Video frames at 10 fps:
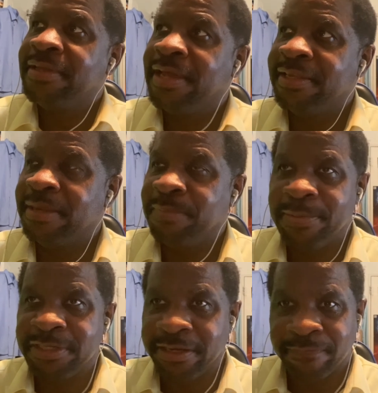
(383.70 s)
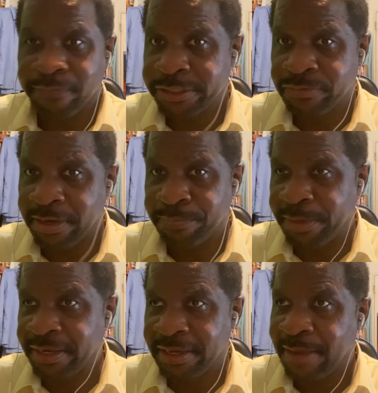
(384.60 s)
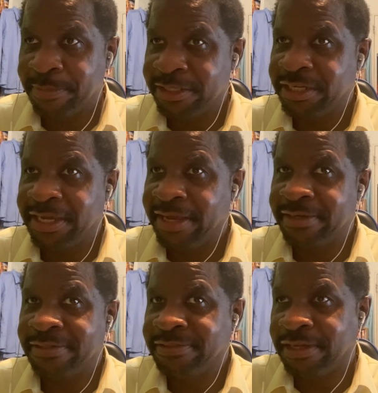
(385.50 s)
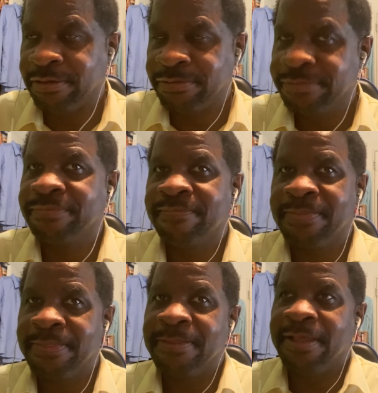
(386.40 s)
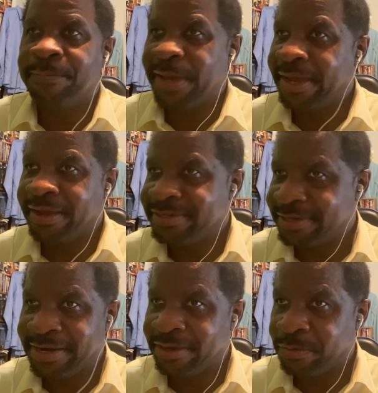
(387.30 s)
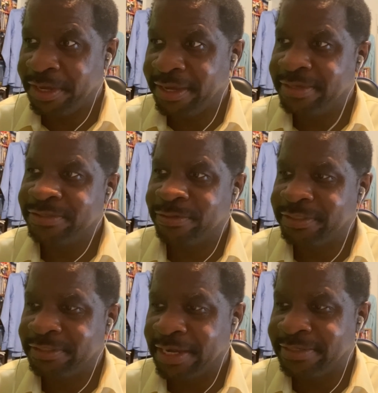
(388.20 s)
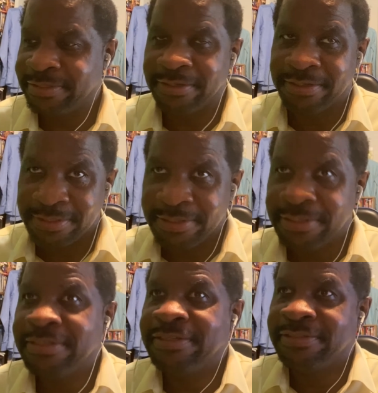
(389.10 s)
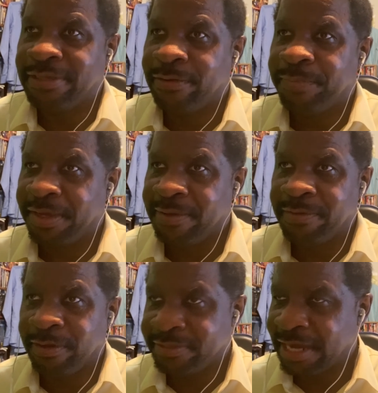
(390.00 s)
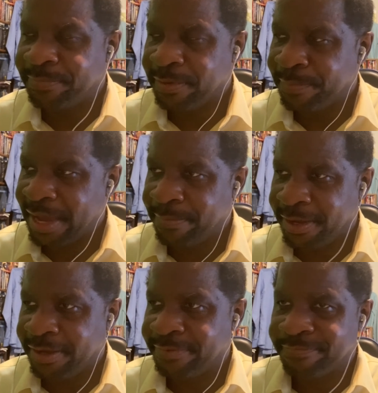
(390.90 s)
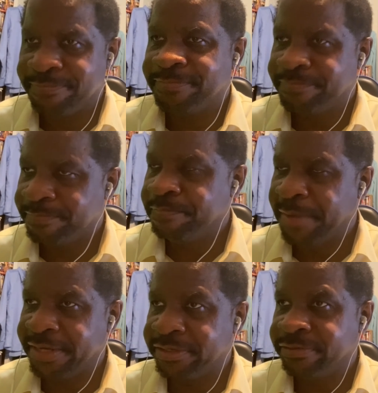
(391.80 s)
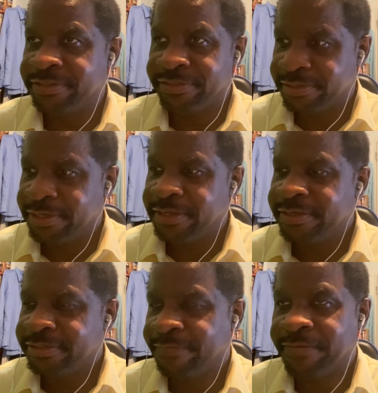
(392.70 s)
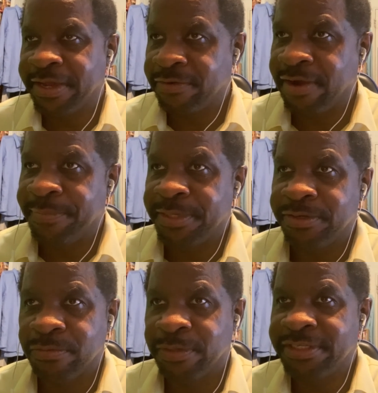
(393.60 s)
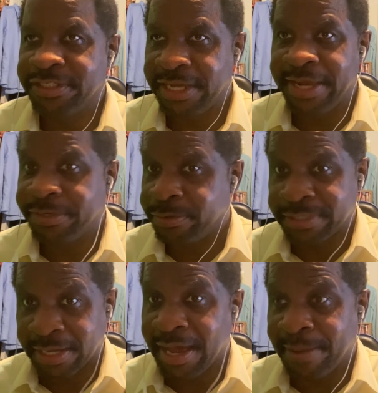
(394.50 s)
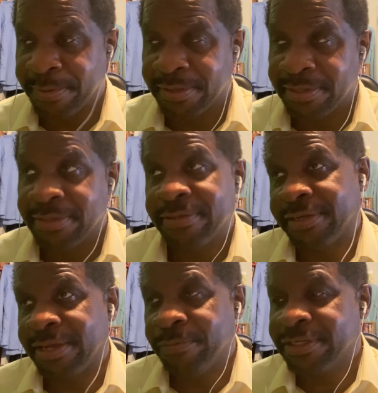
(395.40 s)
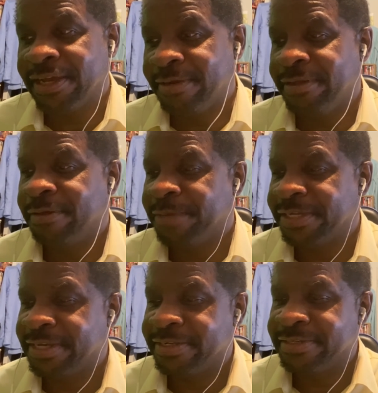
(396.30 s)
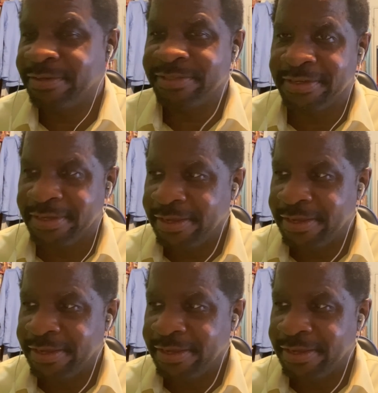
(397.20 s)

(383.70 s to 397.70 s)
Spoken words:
And then maybe she gets frustrated being a cop that she can't, you know, like bad guys are getting away. So she decides to, you know, become, you know, adopt the Batman mantle to fight crime and do what she can't do as a cop. Okay, which kind of, you know, makes sense. You know, it's a